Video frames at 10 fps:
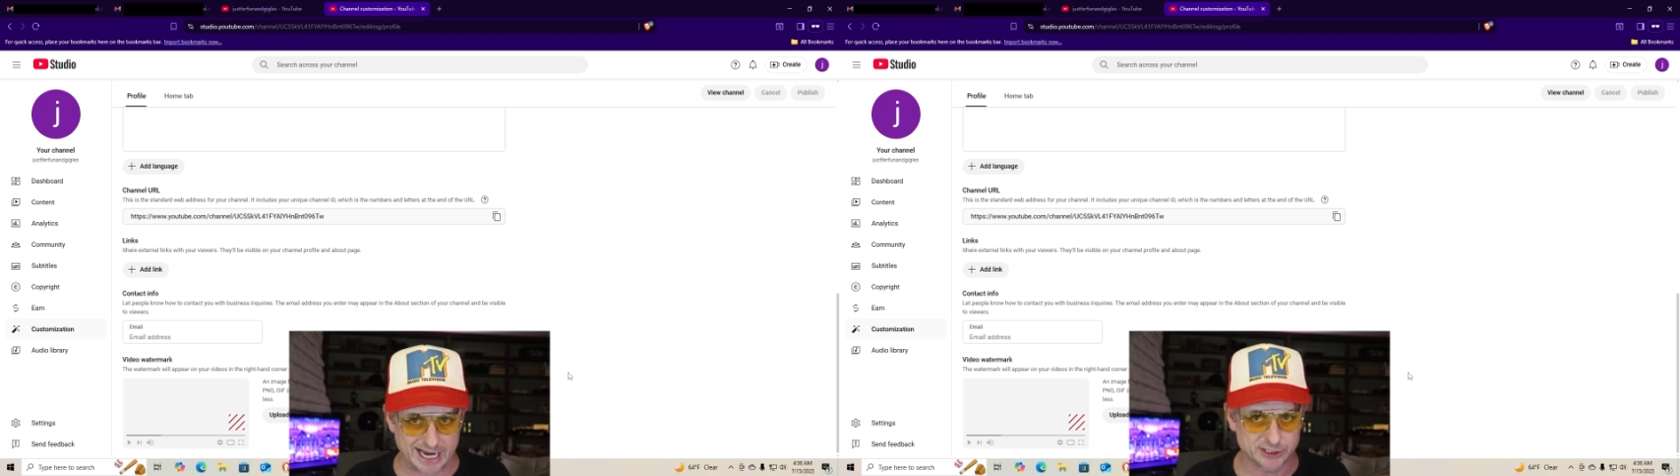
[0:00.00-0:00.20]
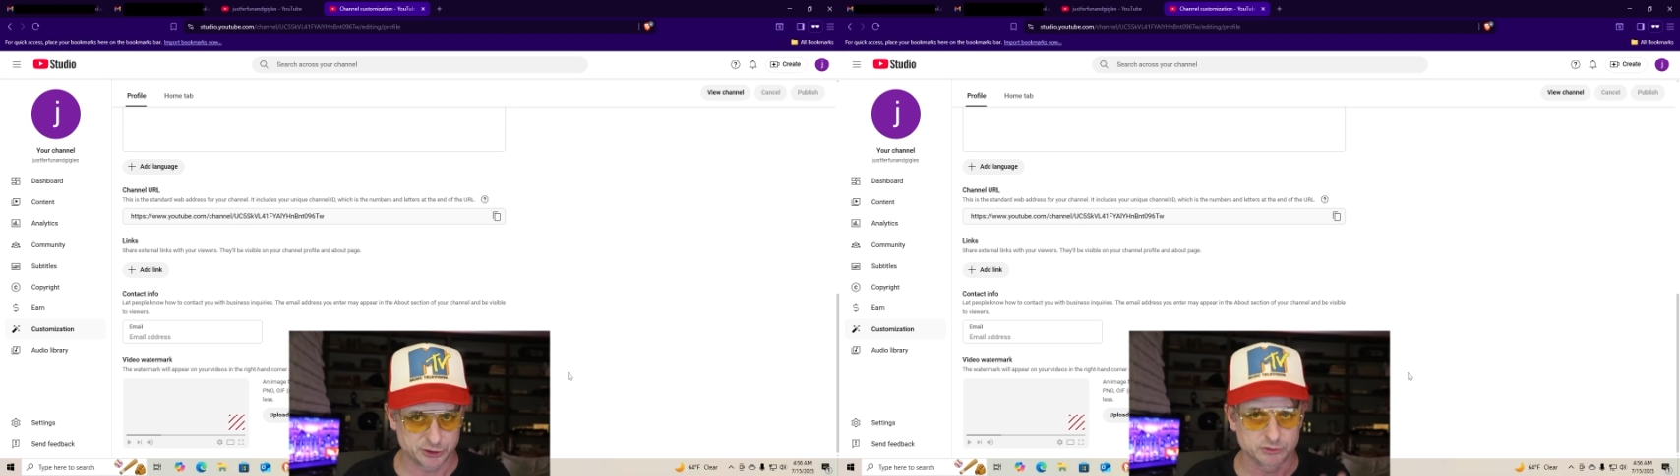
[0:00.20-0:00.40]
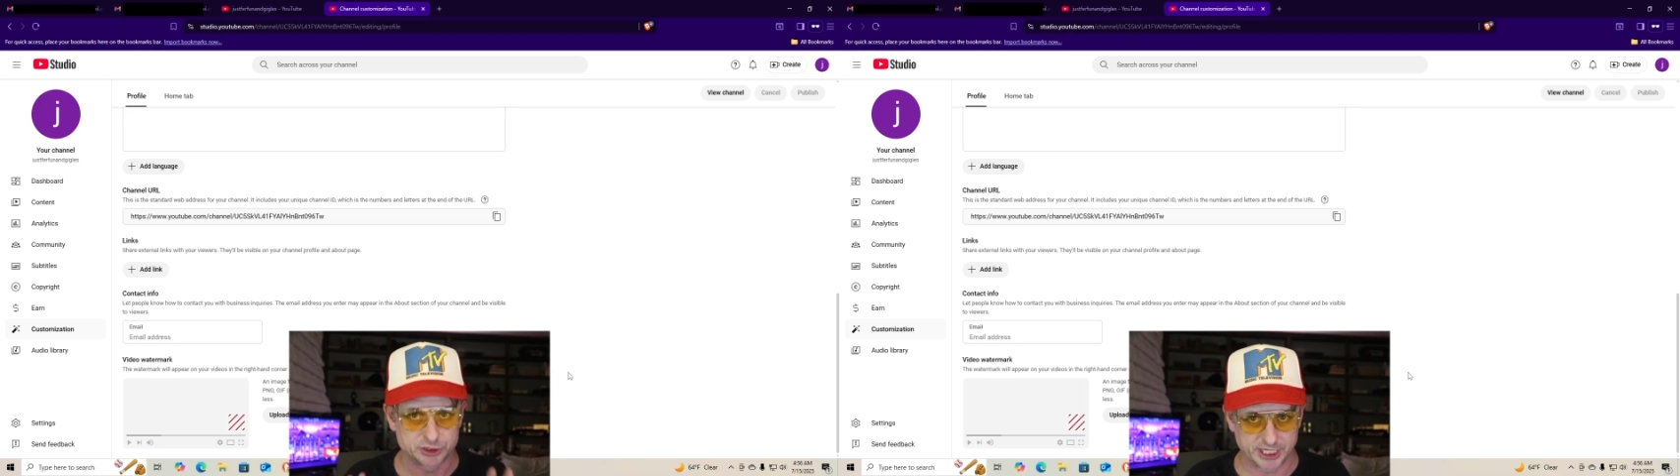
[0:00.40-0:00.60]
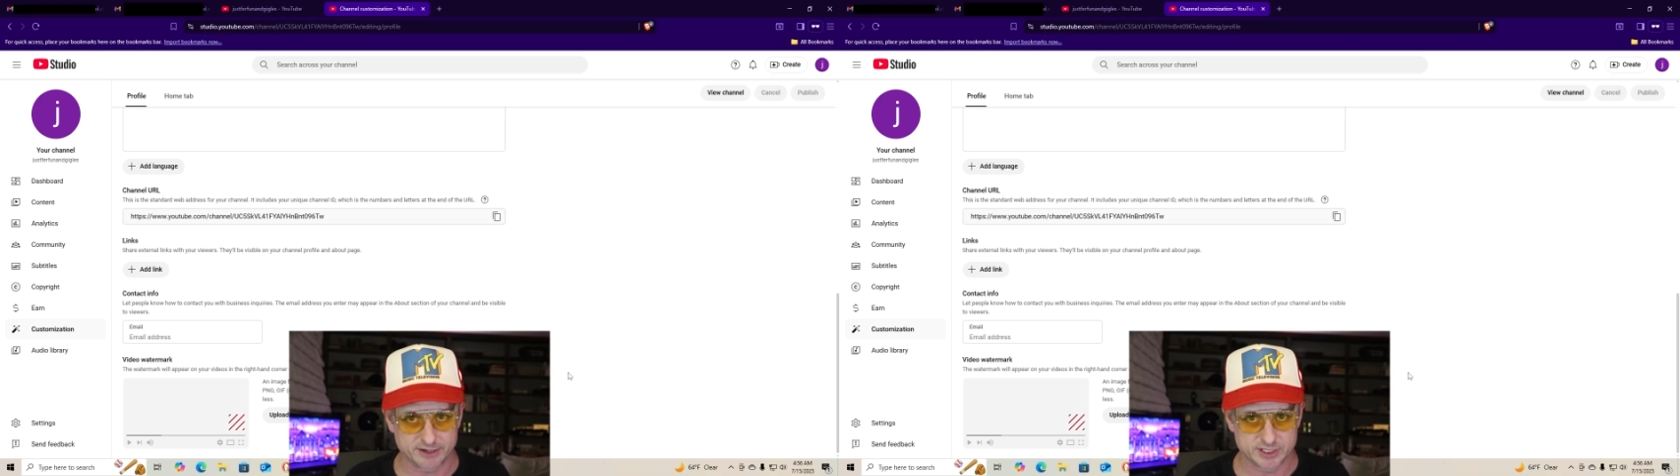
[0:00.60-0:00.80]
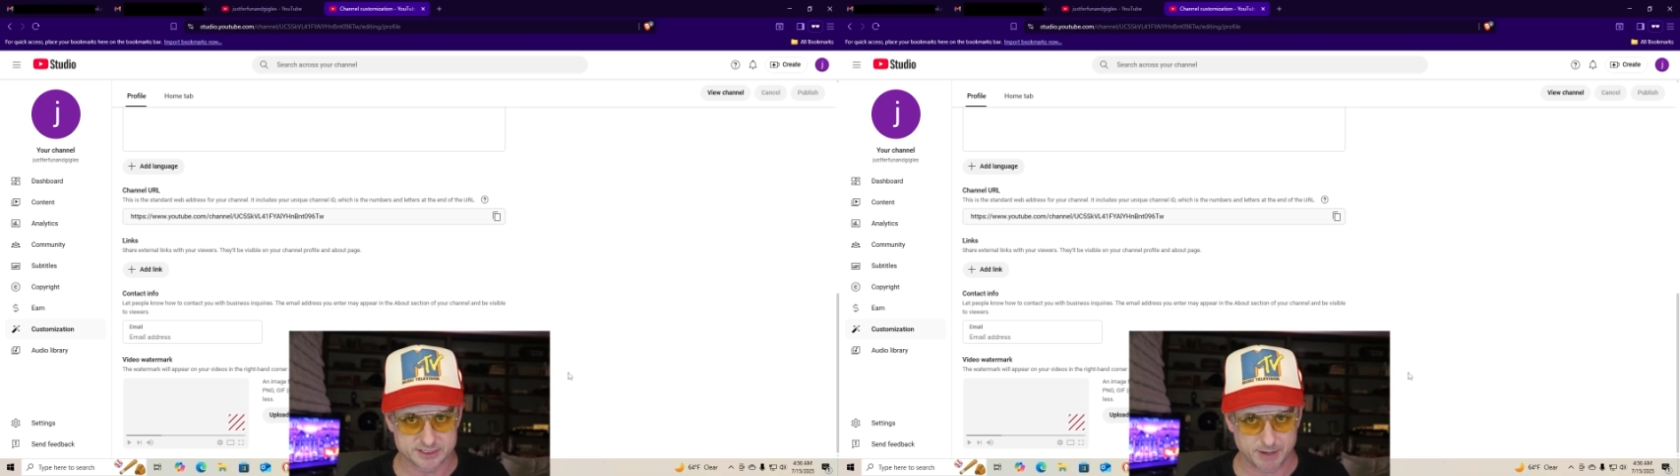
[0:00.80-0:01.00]
actual
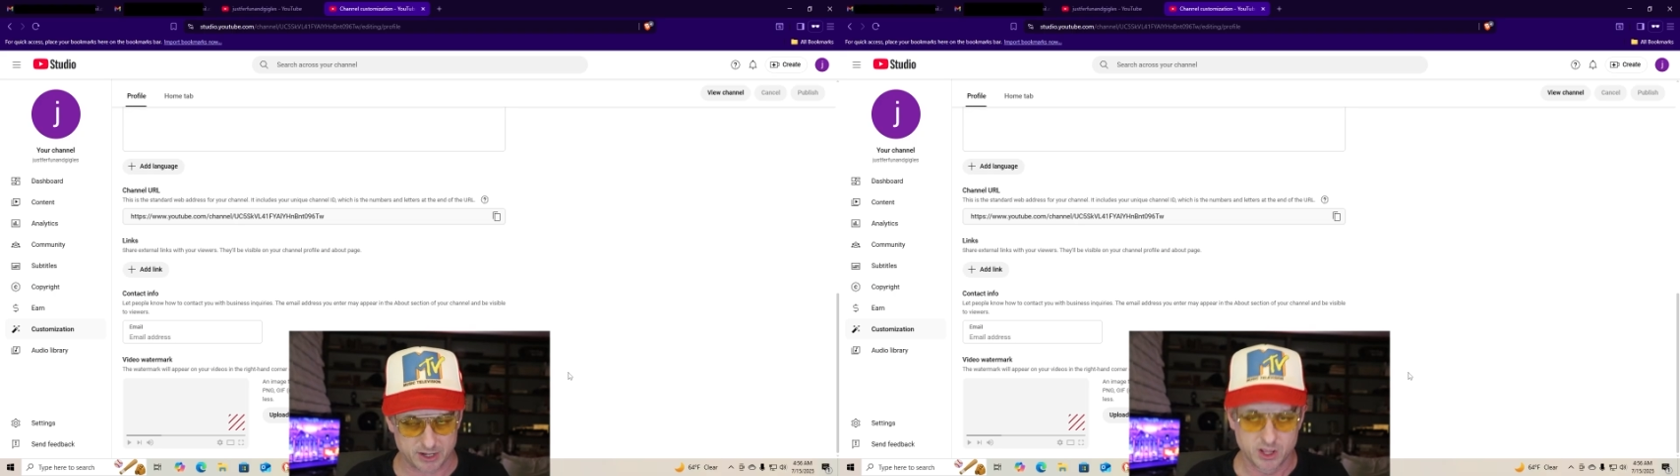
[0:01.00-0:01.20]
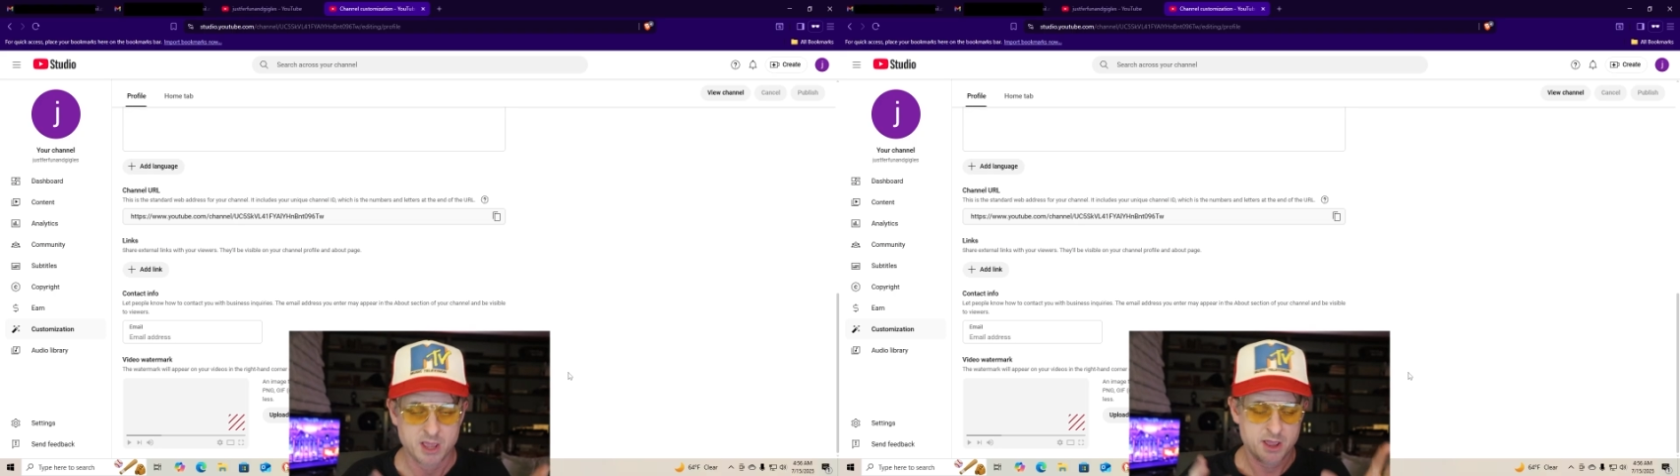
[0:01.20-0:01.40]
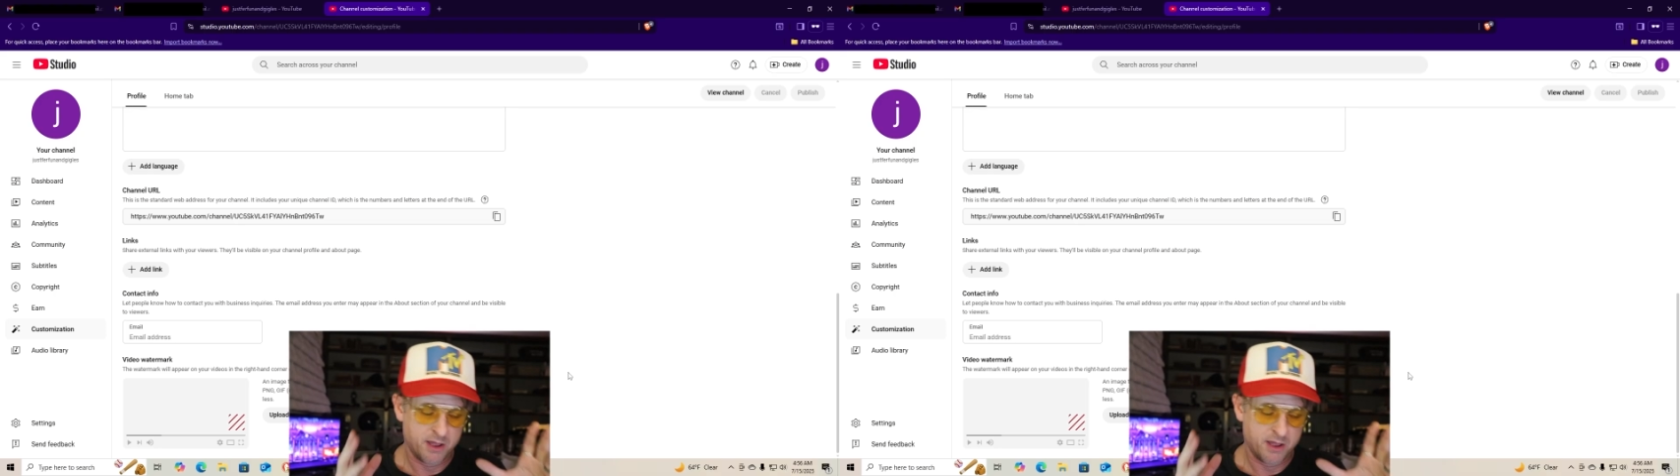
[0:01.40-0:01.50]
channel is about,